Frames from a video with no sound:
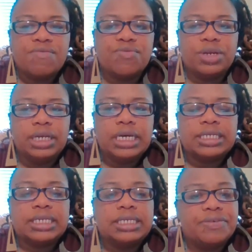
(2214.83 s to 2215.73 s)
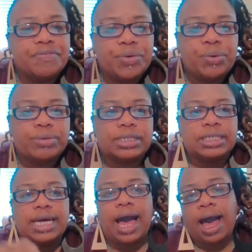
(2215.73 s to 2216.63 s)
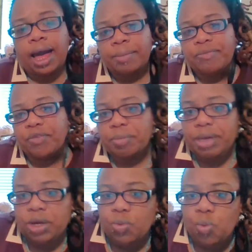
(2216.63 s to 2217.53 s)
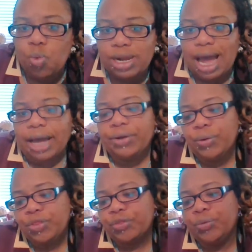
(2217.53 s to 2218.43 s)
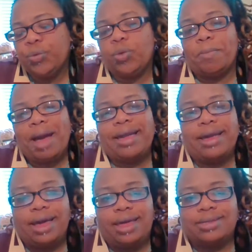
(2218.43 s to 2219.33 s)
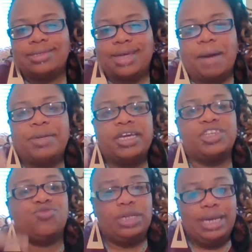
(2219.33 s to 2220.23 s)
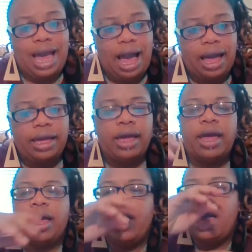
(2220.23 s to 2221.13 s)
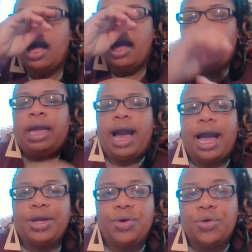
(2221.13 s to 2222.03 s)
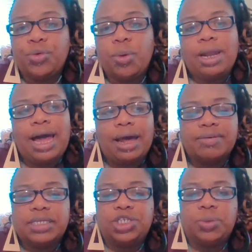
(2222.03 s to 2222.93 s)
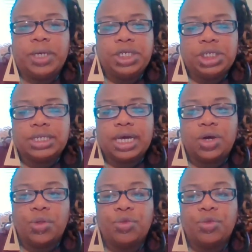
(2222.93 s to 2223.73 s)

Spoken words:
really is a difficult time for me when my insomnia is really high. I go through a lot of situations. I go